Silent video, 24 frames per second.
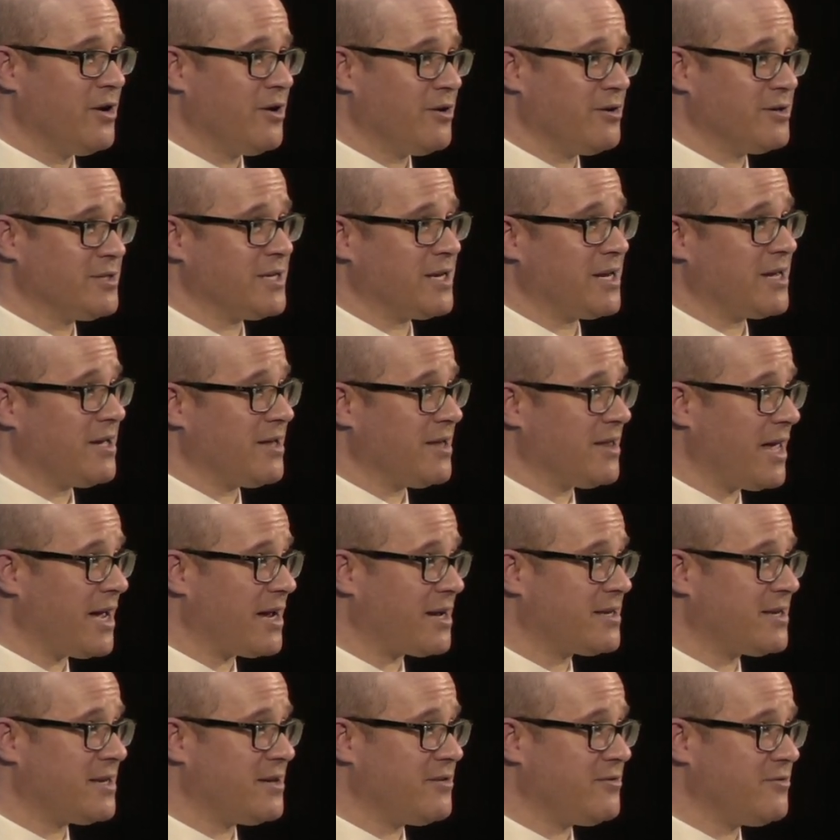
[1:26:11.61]
Or is it
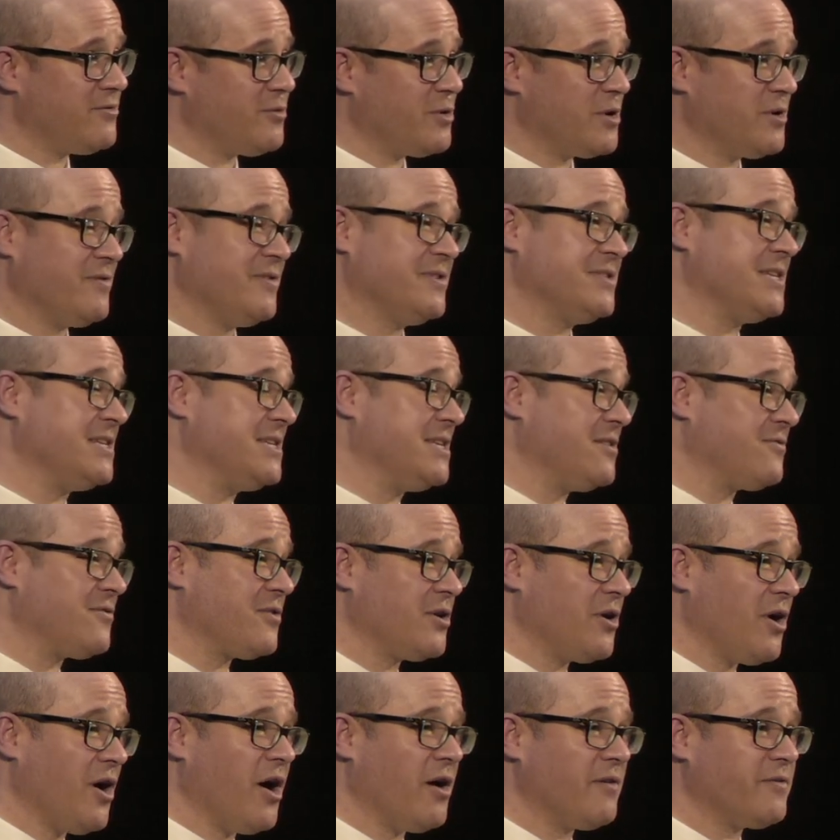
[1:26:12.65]
collective? What if it's a
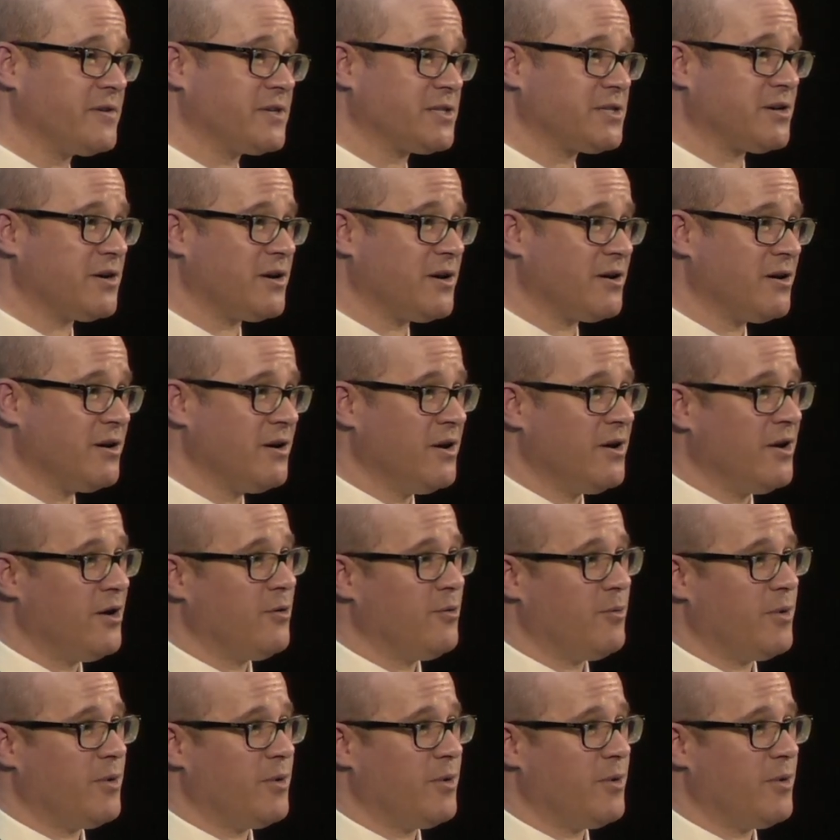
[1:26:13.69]
different officer?